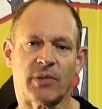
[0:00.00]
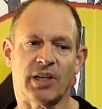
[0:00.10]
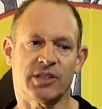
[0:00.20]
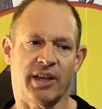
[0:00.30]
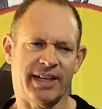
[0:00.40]

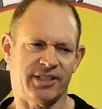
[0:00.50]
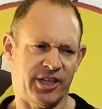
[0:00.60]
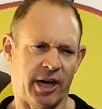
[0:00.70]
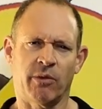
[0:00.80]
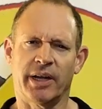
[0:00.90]
So that's
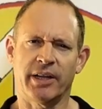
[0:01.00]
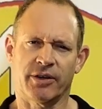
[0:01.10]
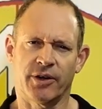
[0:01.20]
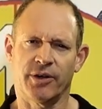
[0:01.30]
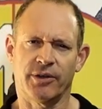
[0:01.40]
generally
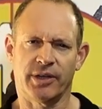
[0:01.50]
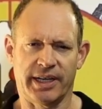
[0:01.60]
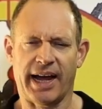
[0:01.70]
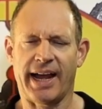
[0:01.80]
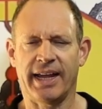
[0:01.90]
through the
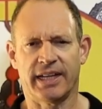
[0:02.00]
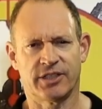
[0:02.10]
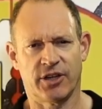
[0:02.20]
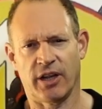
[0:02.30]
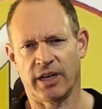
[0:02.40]
day and
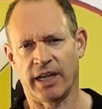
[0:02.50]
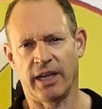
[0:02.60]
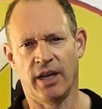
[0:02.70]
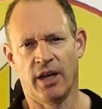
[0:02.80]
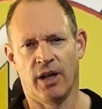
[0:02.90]

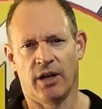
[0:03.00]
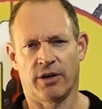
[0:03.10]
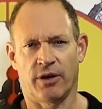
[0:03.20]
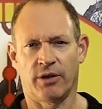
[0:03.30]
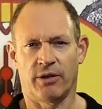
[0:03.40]
certainly
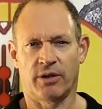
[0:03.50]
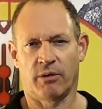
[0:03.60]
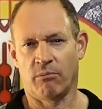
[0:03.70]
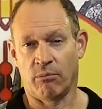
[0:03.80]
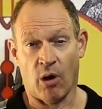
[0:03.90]
through
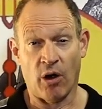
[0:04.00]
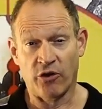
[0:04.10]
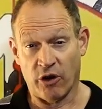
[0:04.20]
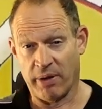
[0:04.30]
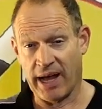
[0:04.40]
the
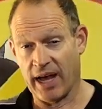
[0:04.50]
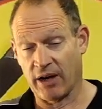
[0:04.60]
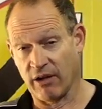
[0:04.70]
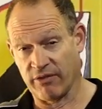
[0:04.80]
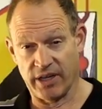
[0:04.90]
moderate part
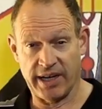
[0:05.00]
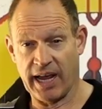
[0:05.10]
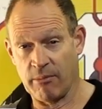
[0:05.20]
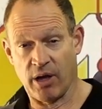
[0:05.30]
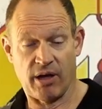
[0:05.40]
of the
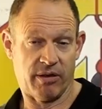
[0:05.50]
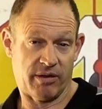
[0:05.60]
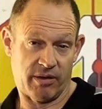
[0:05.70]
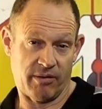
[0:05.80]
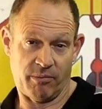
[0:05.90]
day,
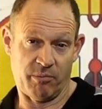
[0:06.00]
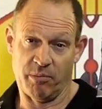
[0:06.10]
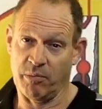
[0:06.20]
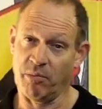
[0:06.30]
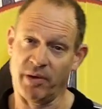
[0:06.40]
both
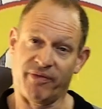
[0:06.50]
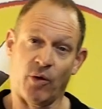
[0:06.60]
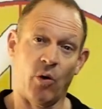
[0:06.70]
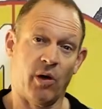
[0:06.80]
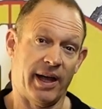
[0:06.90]

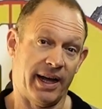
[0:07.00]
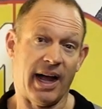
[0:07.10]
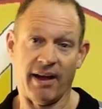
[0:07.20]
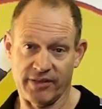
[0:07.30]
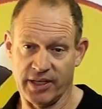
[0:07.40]
before and
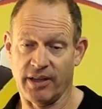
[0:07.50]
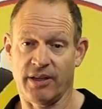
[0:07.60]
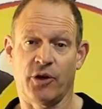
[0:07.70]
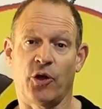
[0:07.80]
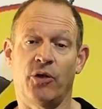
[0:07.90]

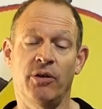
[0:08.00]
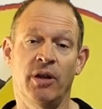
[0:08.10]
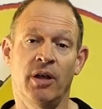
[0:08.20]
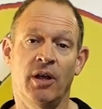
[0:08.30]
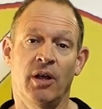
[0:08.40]
after
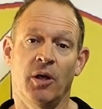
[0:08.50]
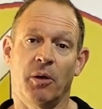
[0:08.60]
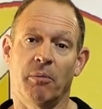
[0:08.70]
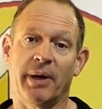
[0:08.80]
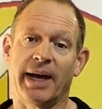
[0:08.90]
noon.
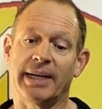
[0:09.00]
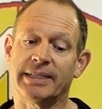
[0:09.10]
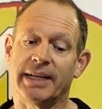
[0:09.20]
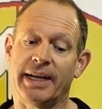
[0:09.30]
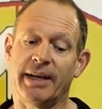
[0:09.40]

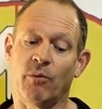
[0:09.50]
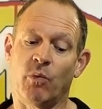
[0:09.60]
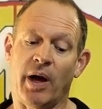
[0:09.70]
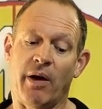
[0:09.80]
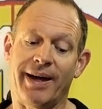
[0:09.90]
But
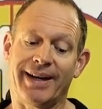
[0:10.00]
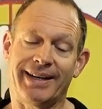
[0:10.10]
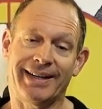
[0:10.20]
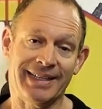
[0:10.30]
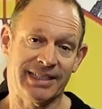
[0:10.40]
where
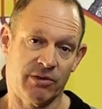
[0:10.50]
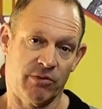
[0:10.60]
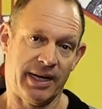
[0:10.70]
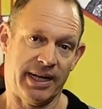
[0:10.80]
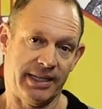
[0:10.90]
it doesn't
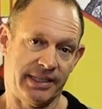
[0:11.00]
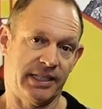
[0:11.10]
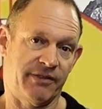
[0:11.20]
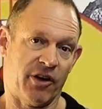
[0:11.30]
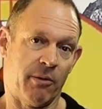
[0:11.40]
really
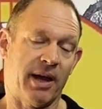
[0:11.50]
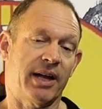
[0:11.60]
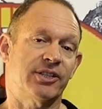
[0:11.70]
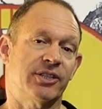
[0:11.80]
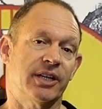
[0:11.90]
exist very
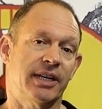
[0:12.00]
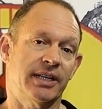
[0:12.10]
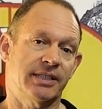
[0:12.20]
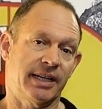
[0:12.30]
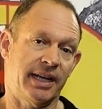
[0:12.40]
much
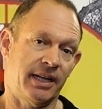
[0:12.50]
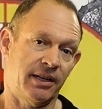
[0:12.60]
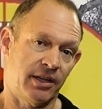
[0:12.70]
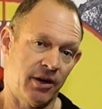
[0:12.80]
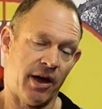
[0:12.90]
is
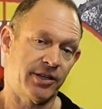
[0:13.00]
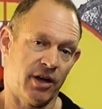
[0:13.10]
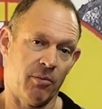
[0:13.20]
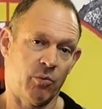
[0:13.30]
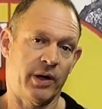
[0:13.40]
in the
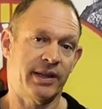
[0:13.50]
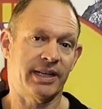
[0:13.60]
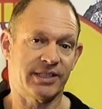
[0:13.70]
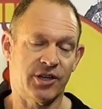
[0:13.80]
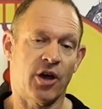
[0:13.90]
nighttime when
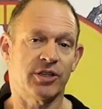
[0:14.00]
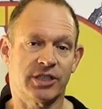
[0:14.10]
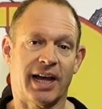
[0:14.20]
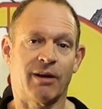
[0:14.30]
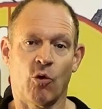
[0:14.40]
there's no
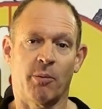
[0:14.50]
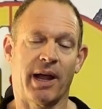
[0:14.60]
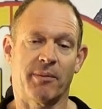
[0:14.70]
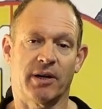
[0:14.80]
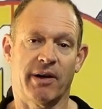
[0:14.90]
sun
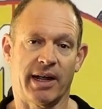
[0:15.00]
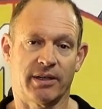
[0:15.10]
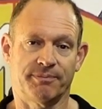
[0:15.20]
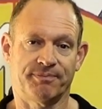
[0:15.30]
warming up the ground.